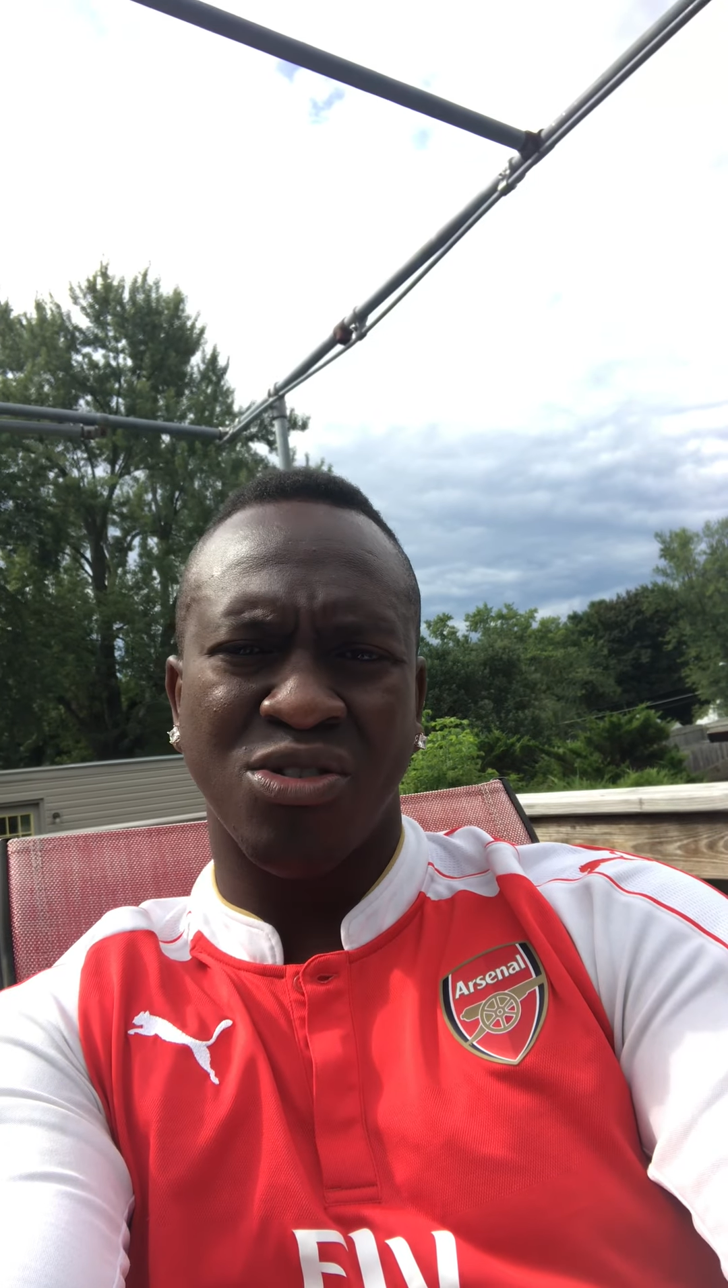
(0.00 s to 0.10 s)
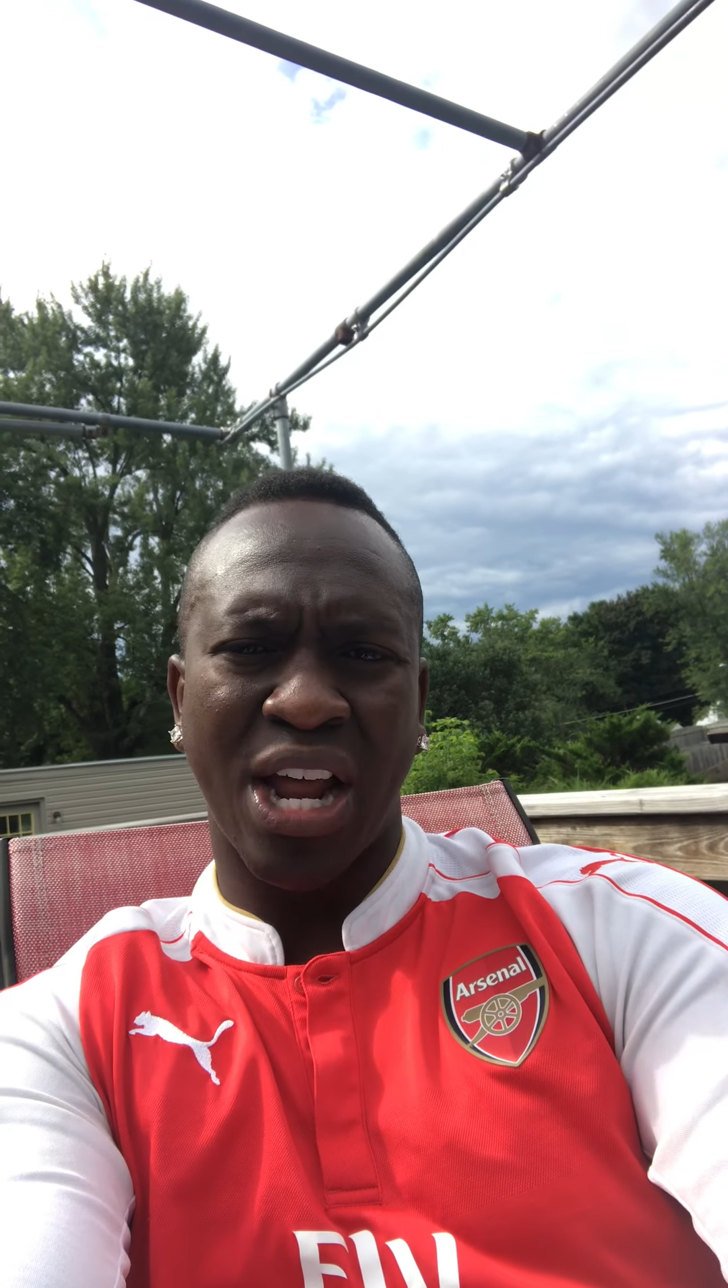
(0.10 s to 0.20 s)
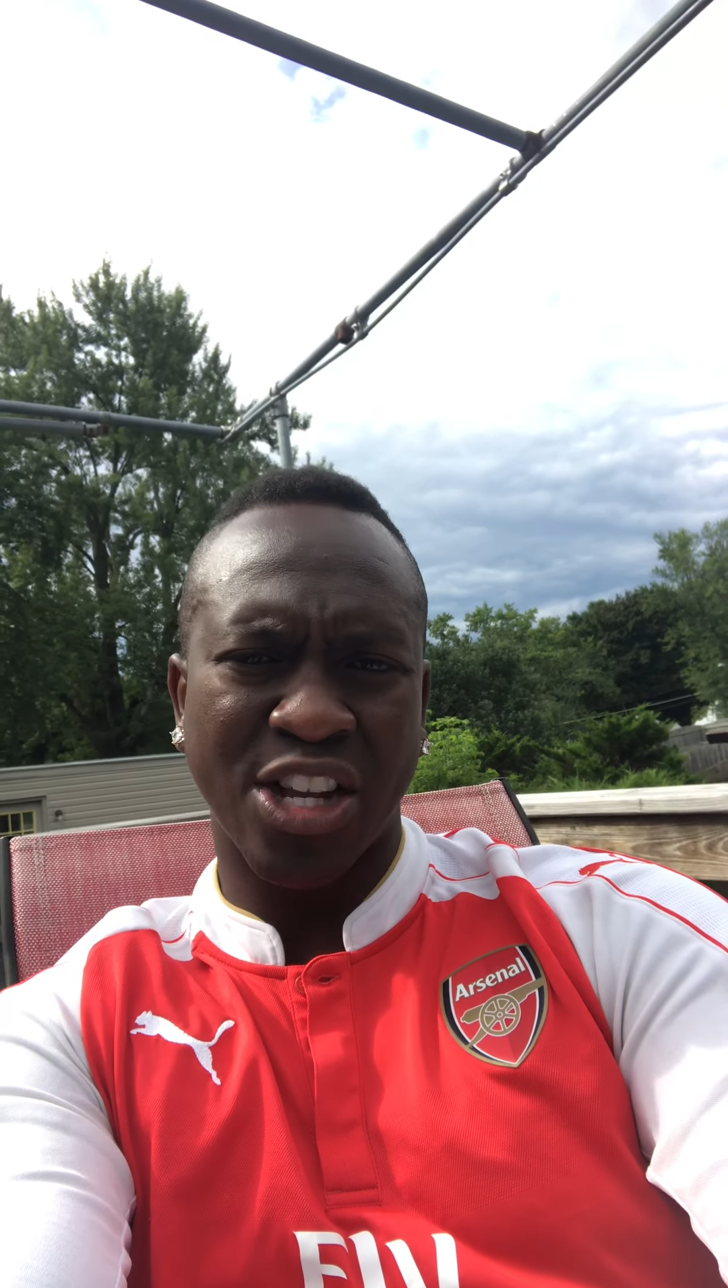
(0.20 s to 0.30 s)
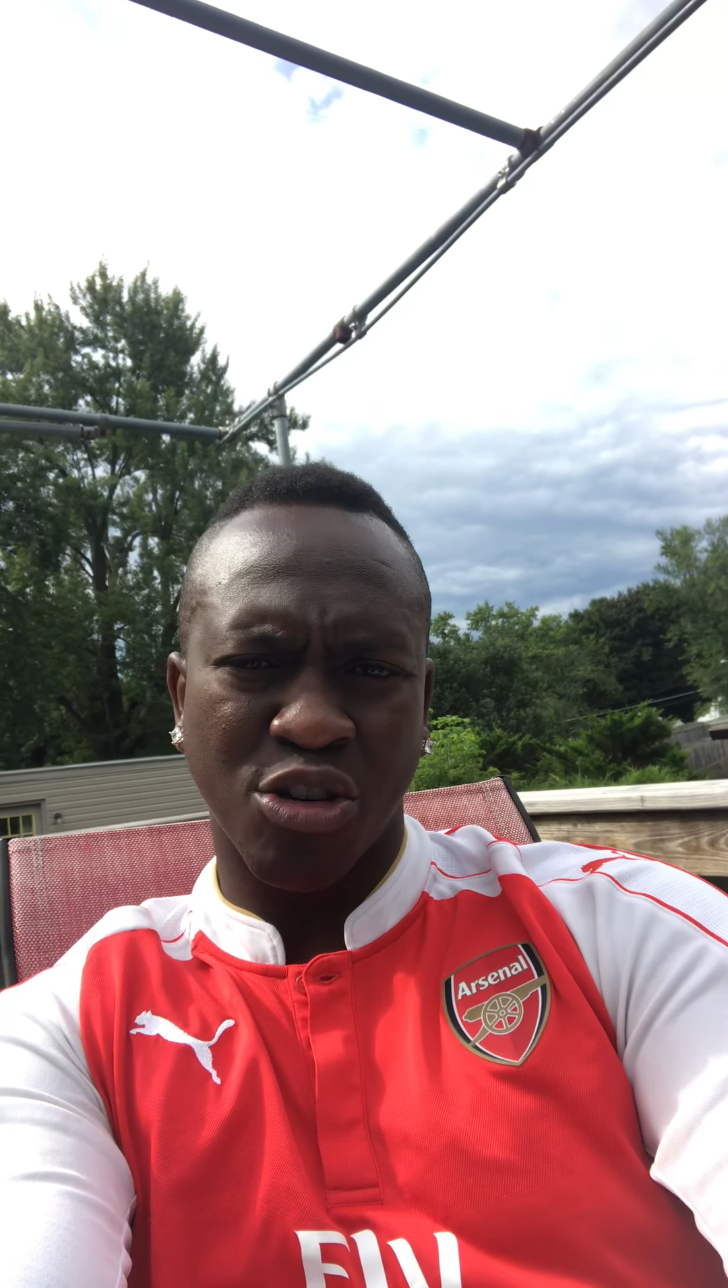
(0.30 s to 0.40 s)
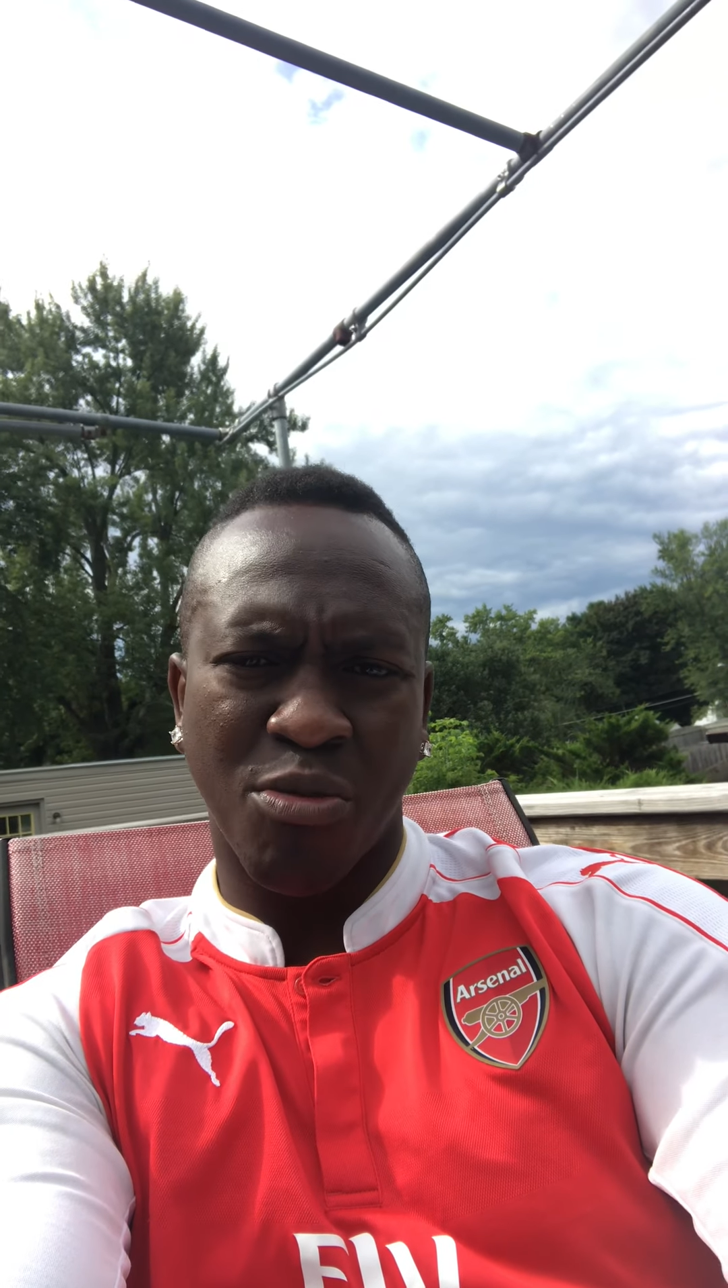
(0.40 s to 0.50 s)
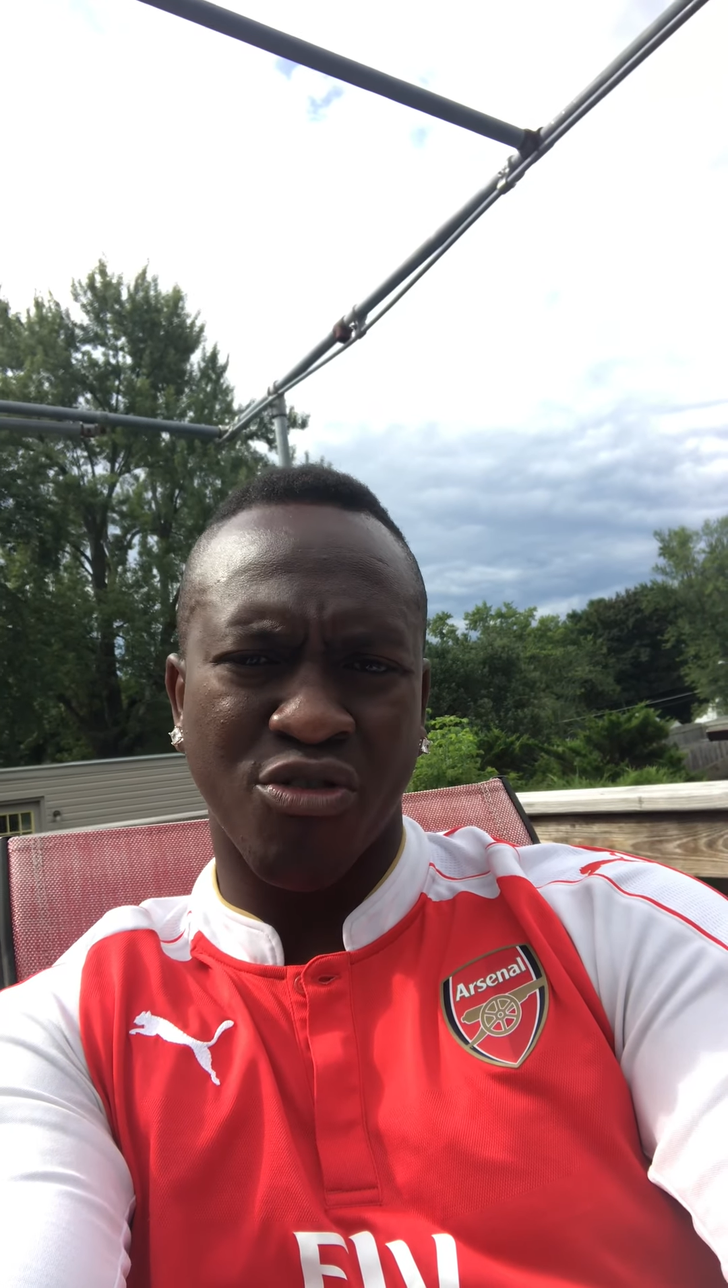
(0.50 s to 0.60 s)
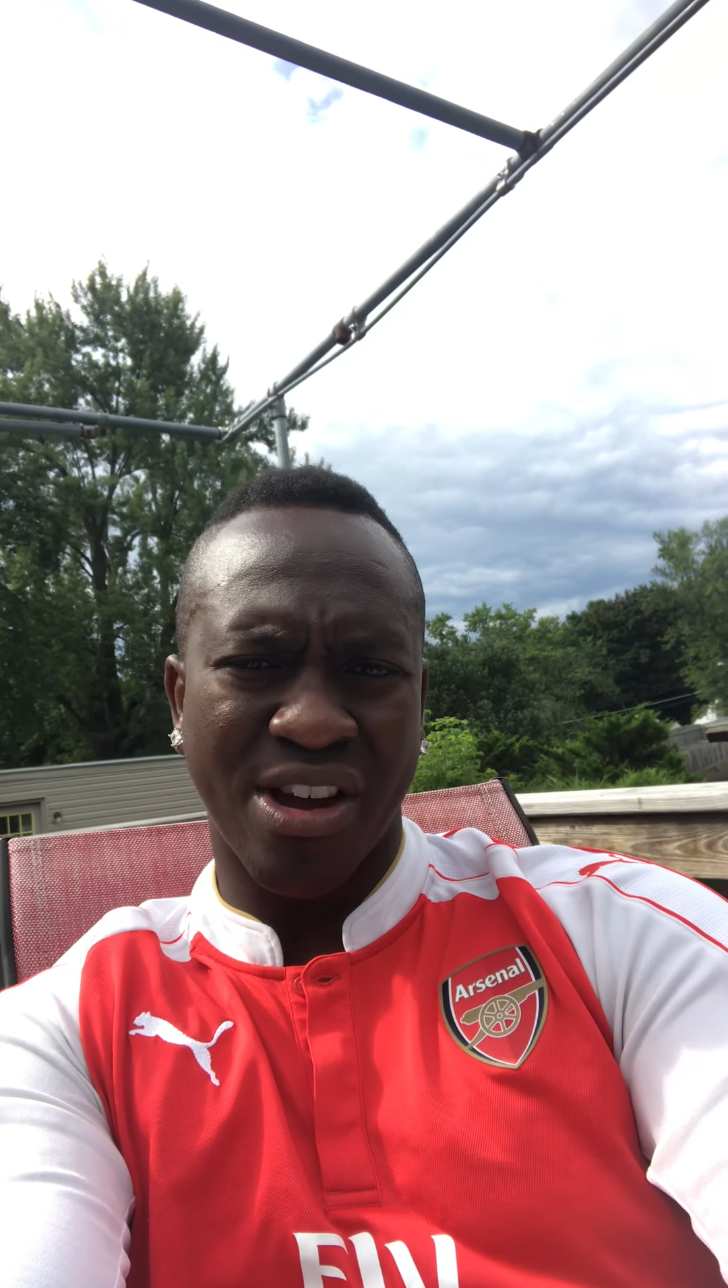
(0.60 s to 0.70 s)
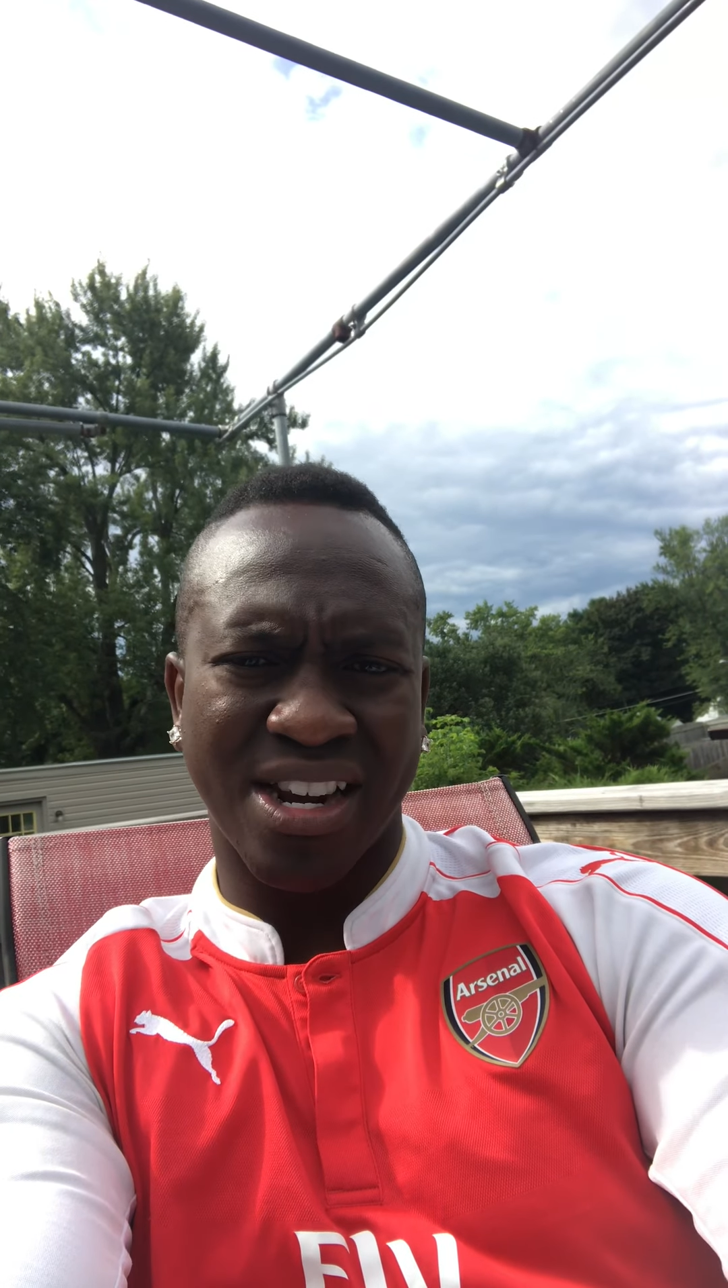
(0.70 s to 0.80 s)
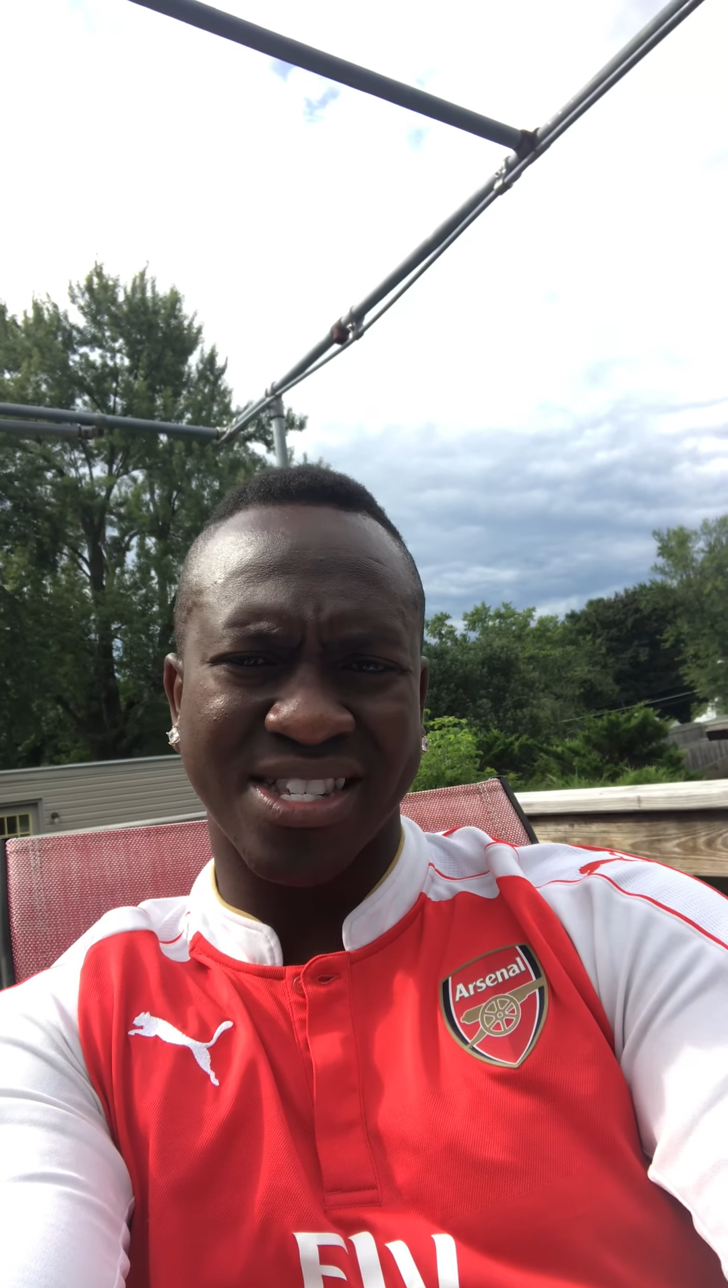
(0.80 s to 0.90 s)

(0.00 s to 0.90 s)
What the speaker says: Nacho Monreal